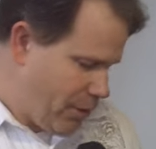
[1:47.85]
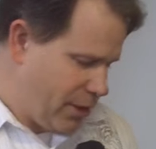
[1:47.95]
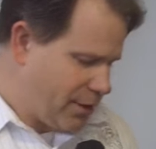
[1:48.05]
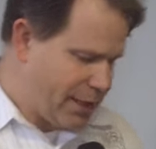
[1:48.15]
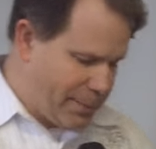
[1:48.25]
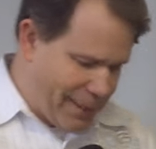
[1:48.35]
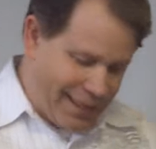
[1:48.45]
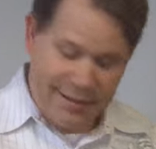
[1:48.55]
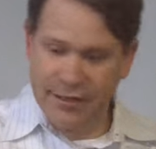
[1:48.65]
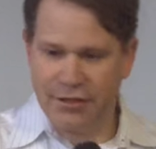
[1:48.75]
we're going to look at a
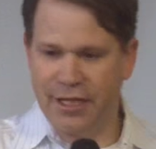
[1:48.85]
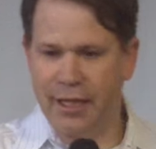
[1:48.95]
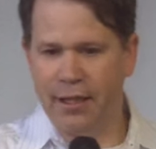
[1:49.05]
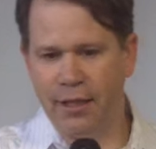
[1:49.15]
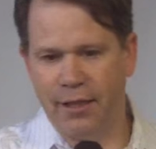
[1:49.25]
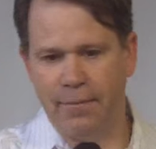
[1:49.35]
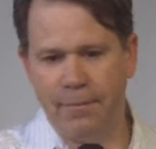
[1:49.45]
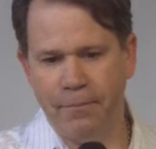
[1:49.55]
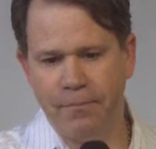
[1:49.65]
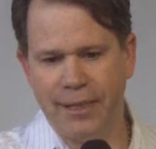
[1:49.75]
passage
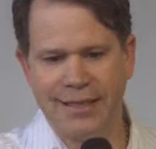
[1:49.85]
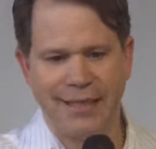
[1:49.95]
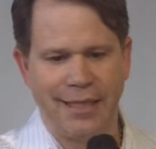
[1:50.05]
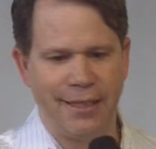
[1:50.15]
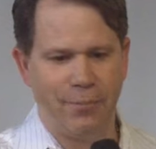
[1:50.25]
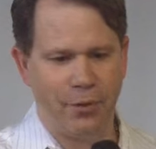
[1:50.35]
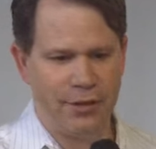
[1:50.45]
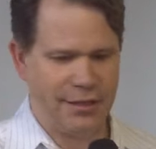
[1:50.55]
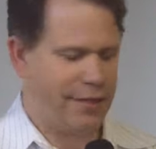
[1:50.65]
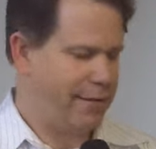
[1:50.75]
that gets at the
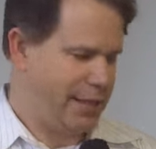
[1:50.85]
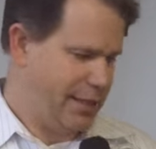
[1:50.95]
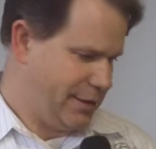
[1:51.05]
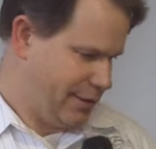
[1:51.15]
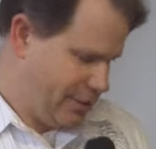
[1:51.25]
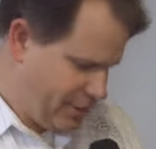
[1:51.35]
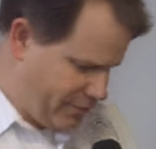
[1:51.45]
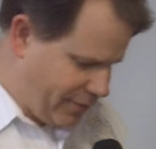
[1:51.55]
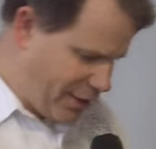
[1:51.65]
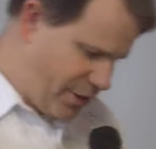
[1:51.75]
importance of it, and
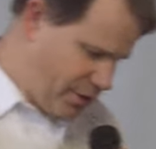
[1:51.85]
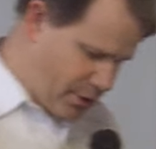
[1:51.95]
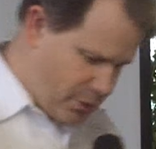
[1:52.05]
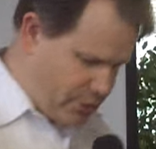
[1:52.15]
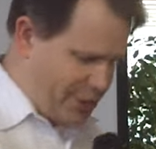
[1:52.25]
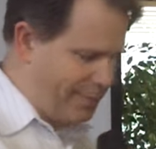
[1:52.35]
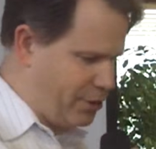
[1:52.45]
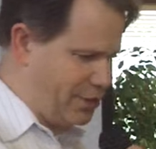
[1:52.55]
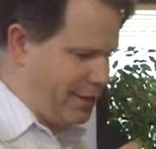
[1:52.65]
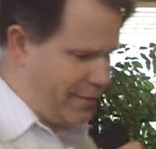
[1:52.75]
it's found in Luke chapter